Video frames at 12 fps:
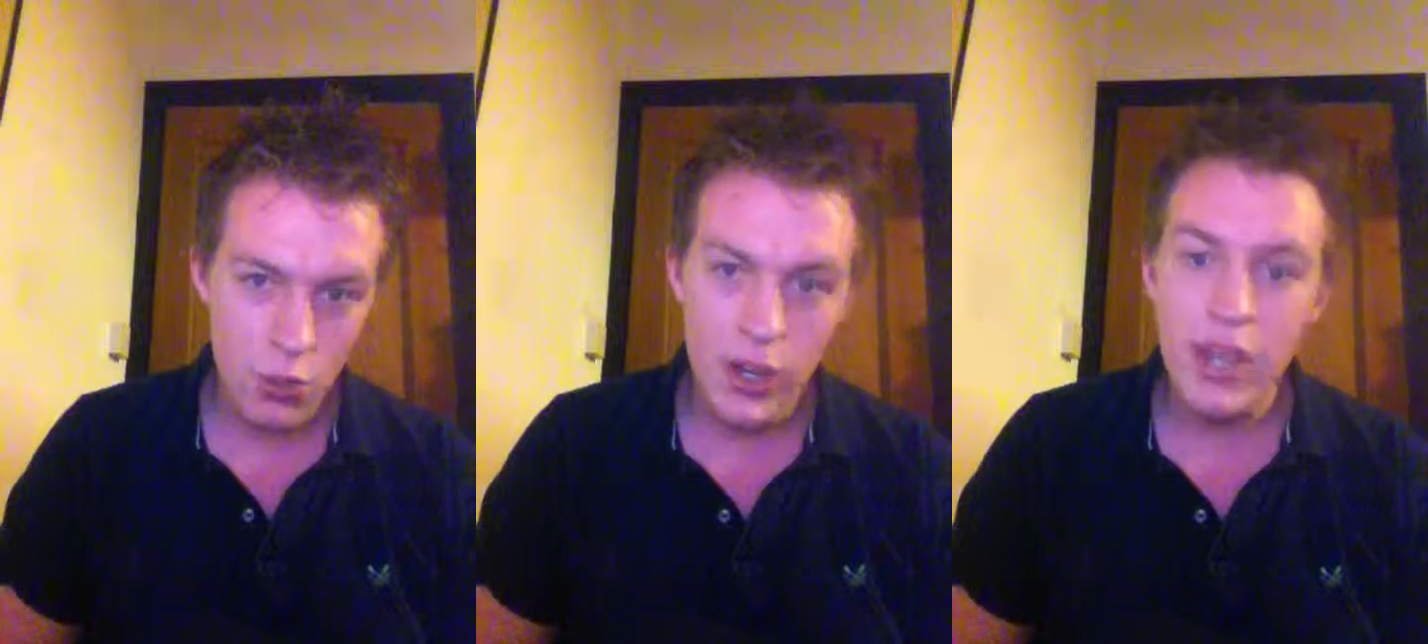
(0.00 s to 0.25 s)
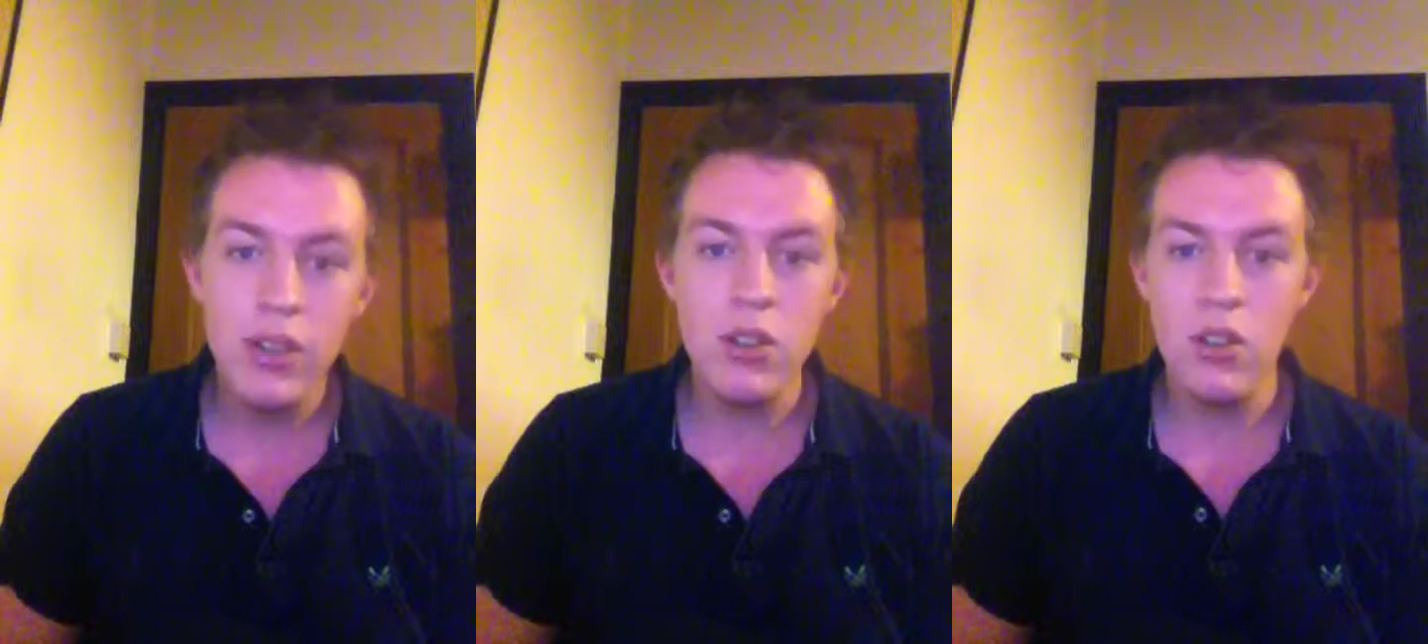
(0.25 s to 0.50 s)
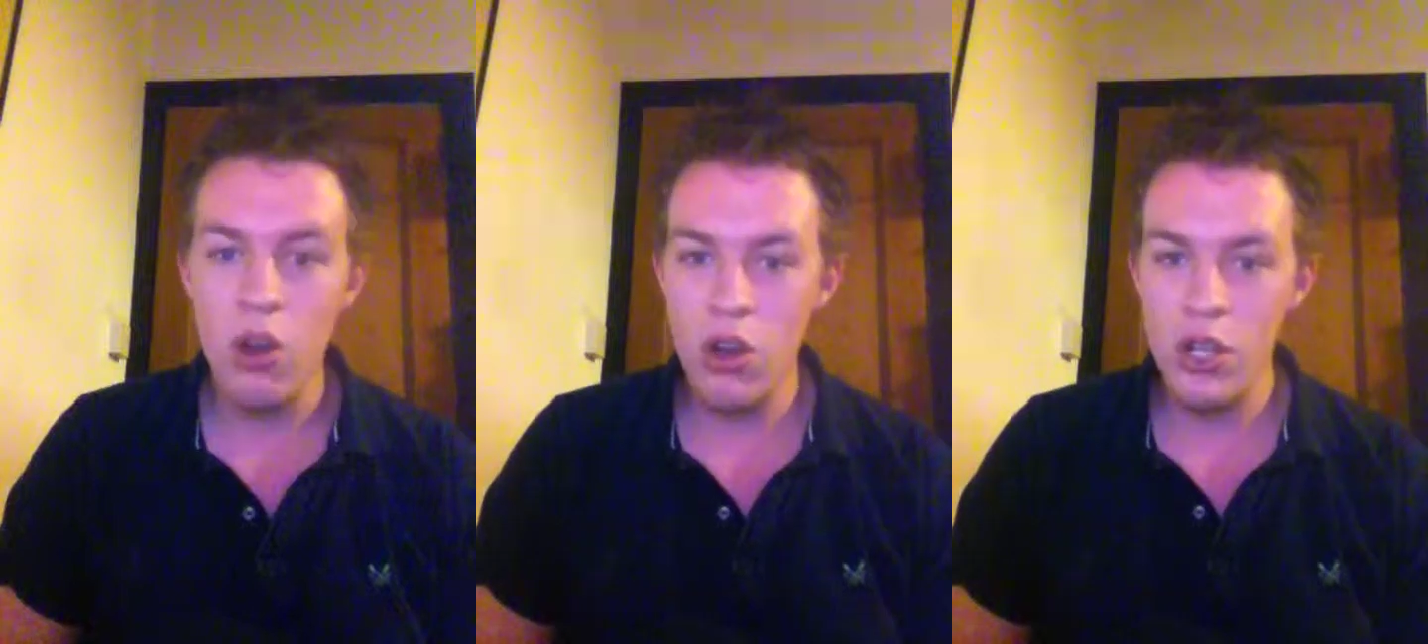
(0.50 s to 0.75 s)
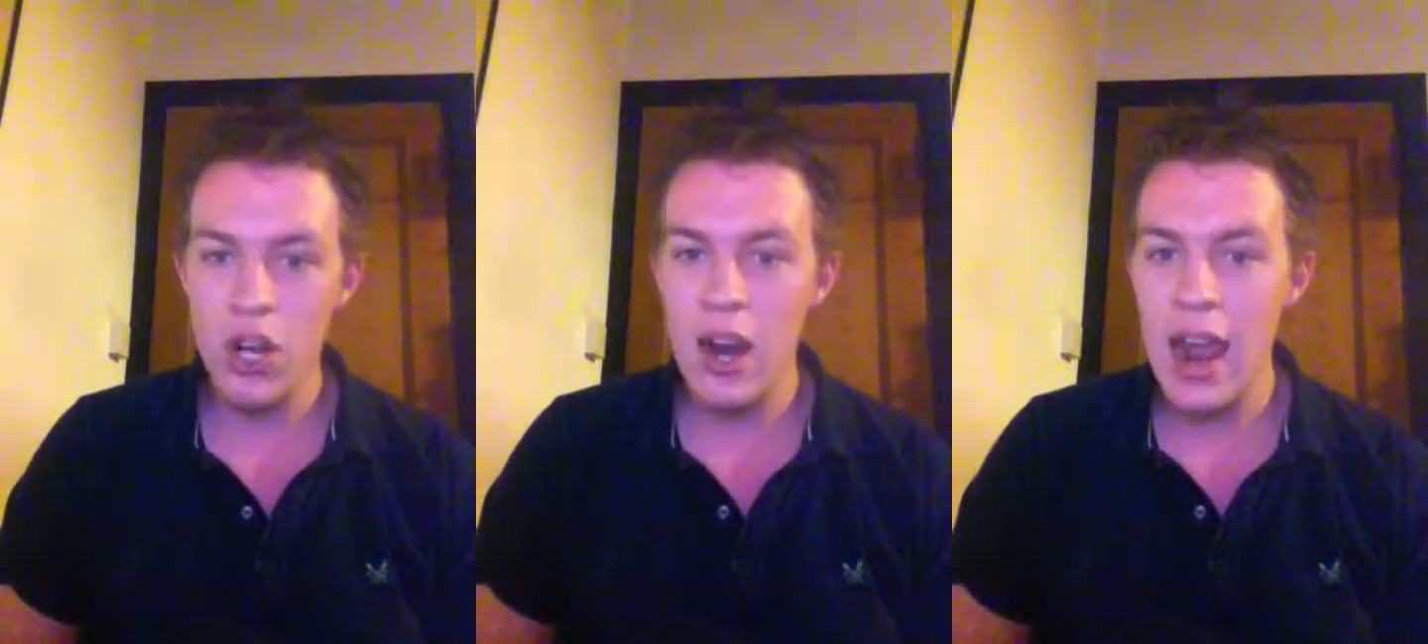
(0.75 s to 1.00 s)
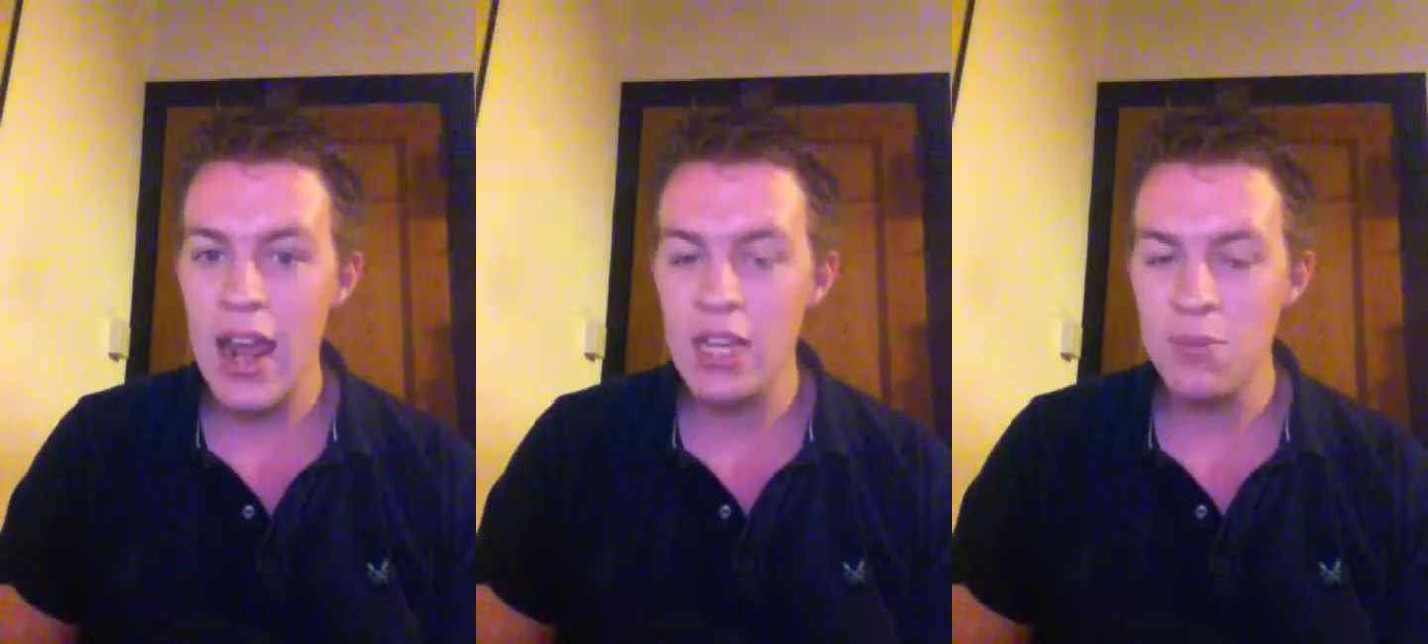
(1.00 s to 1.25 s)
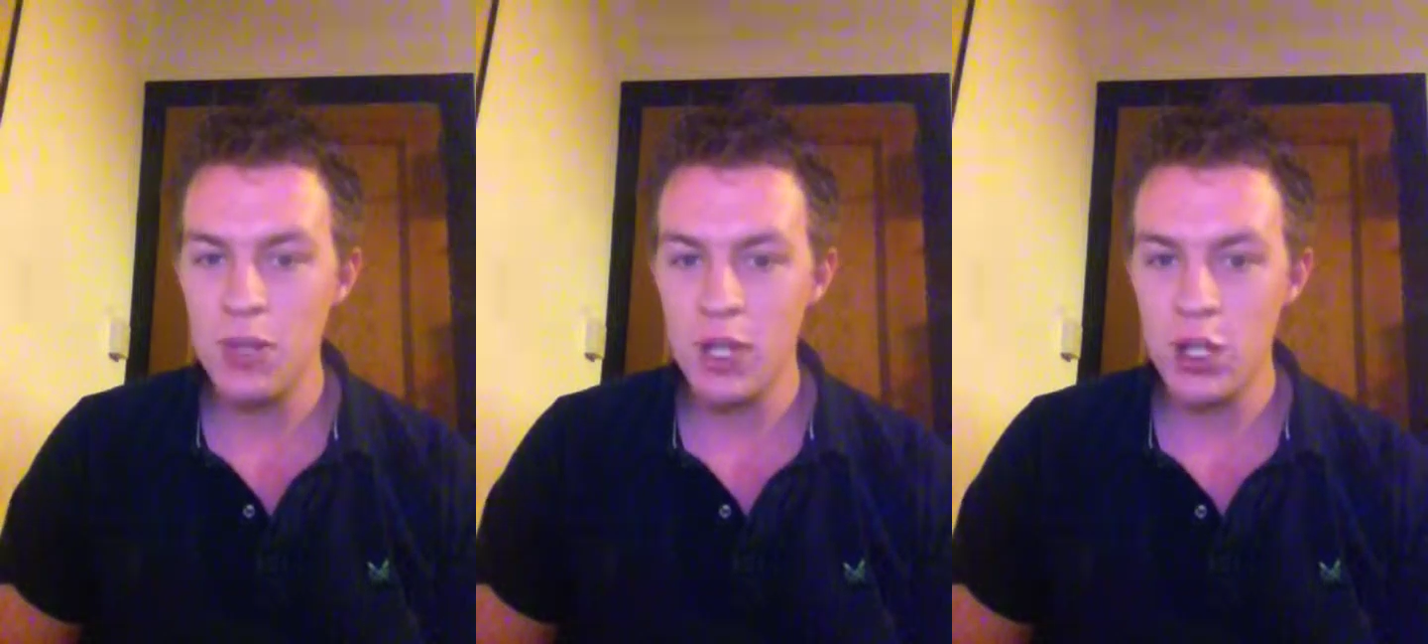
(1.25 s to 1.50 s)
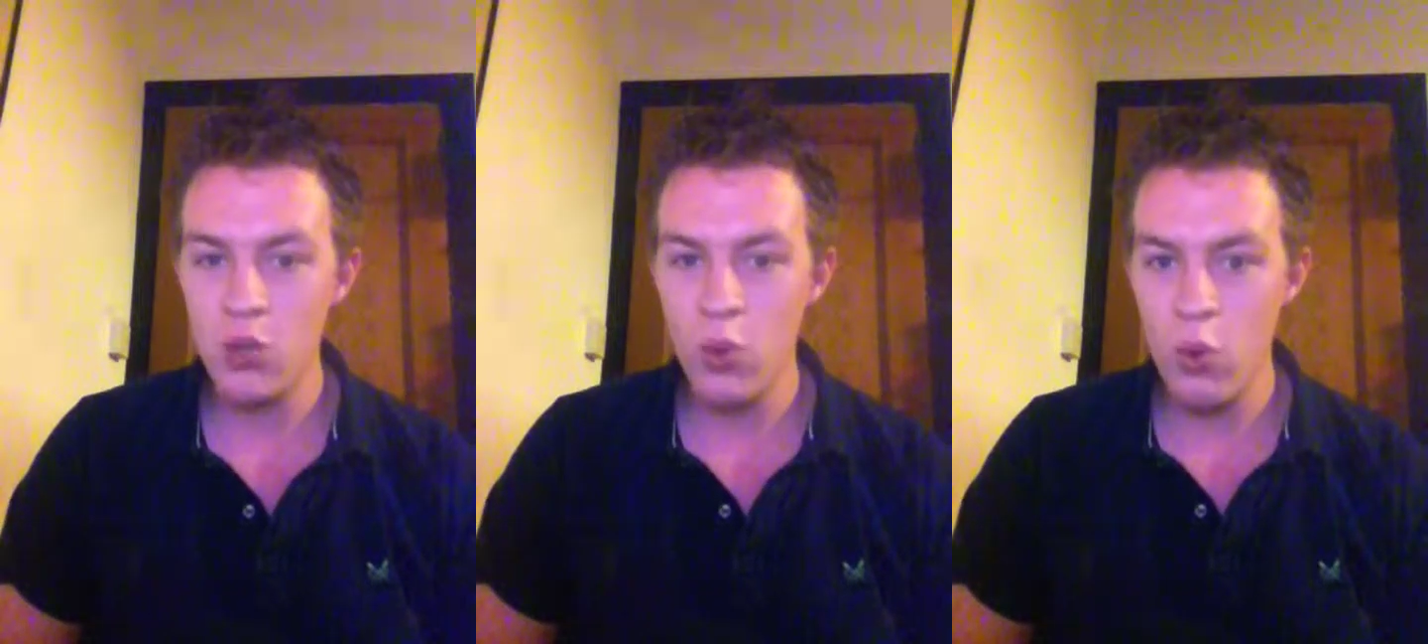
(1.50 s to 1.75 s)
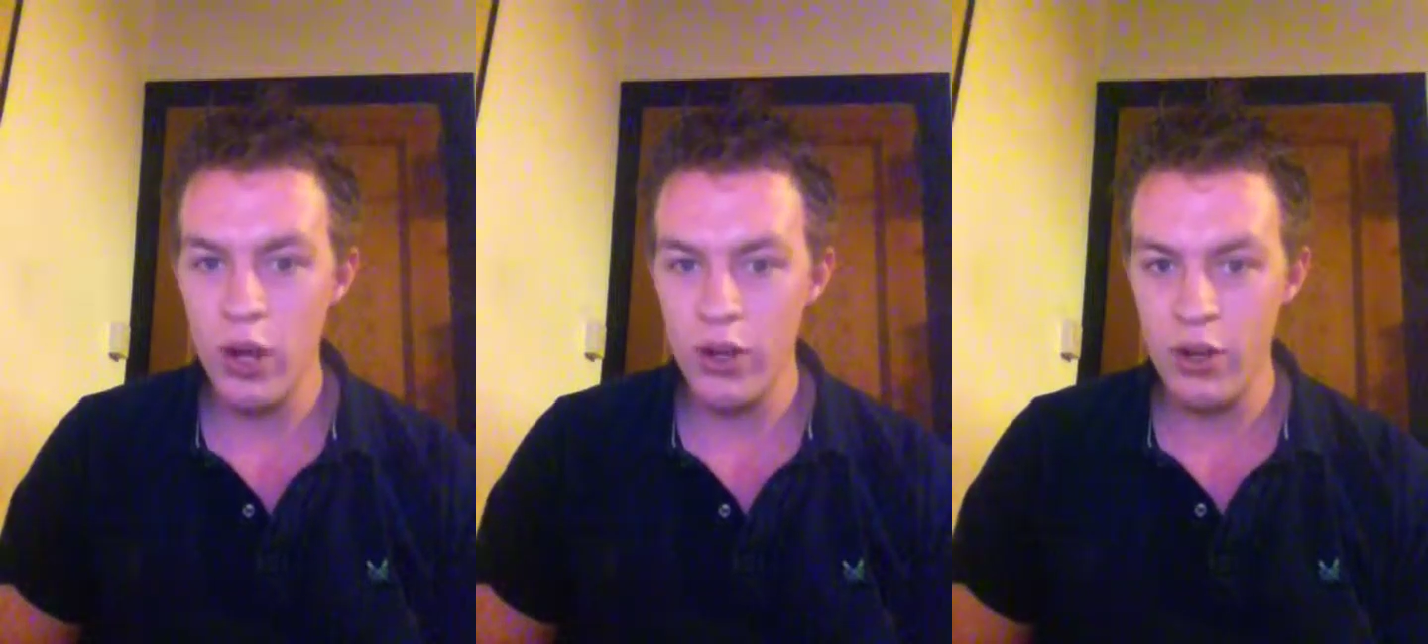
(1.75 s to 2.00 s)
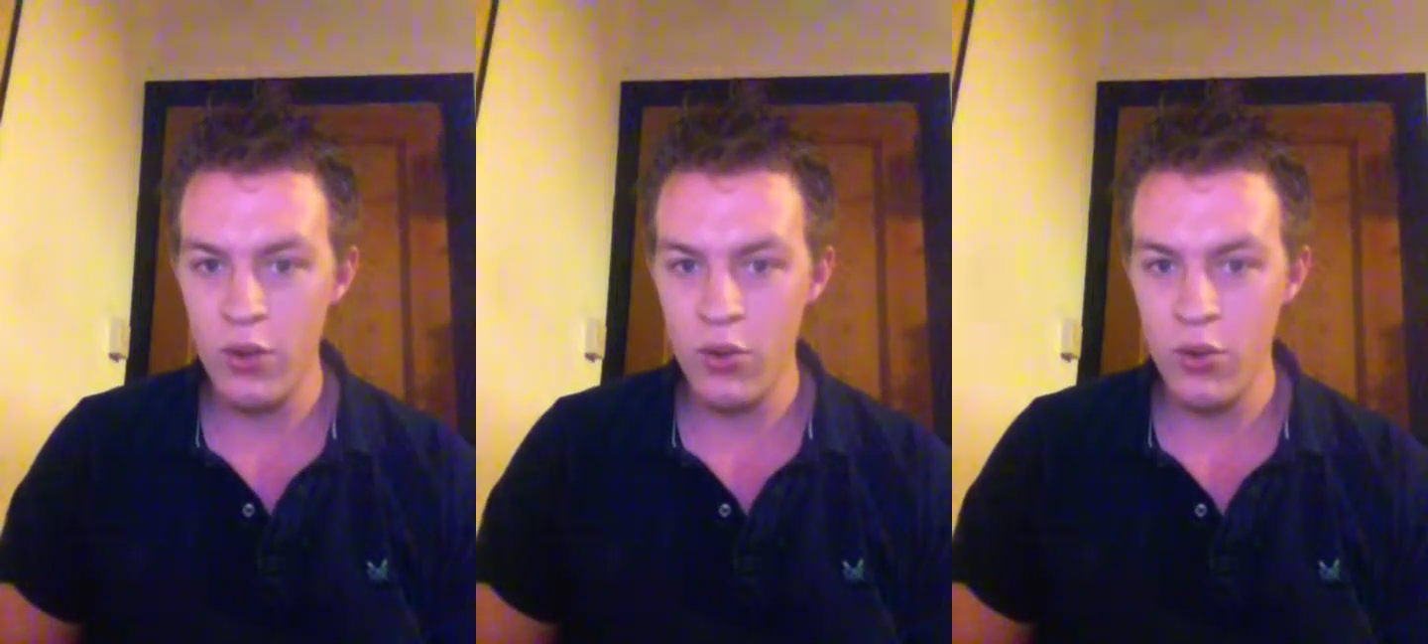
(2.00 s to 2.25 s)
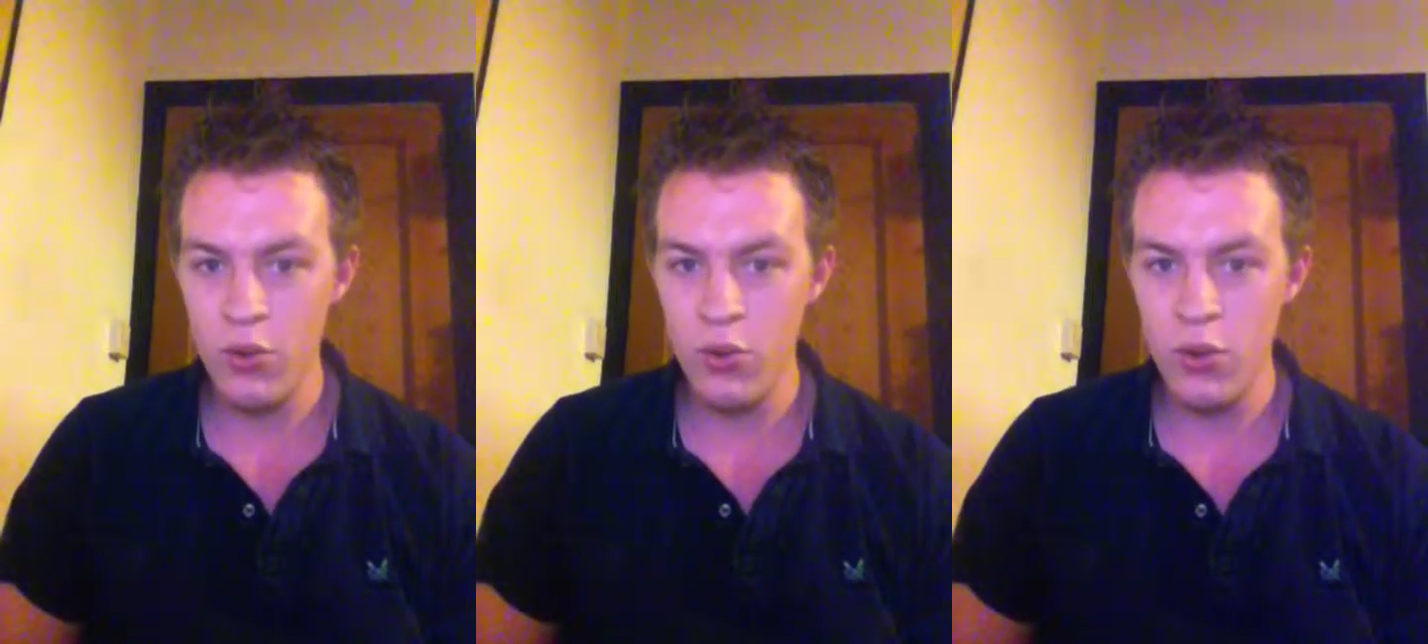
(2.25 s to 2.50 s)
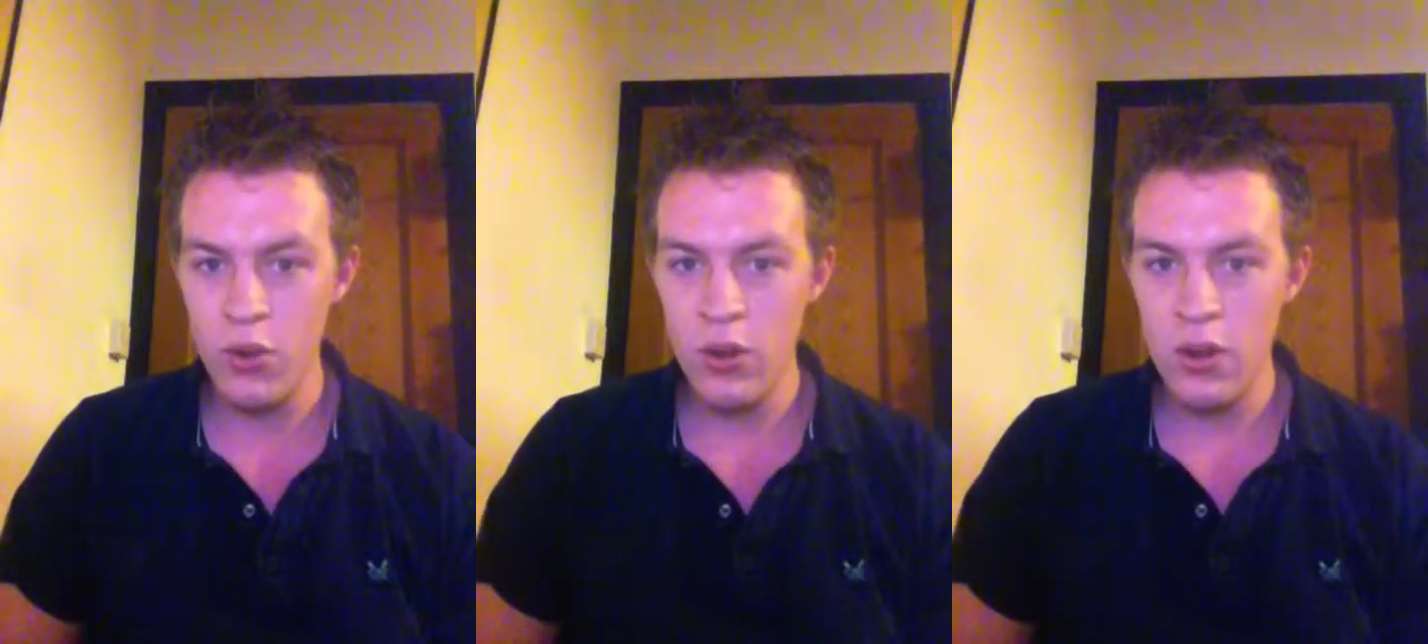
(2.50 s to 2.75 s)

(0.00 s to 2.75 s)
we could launch our Expedition 1 crew.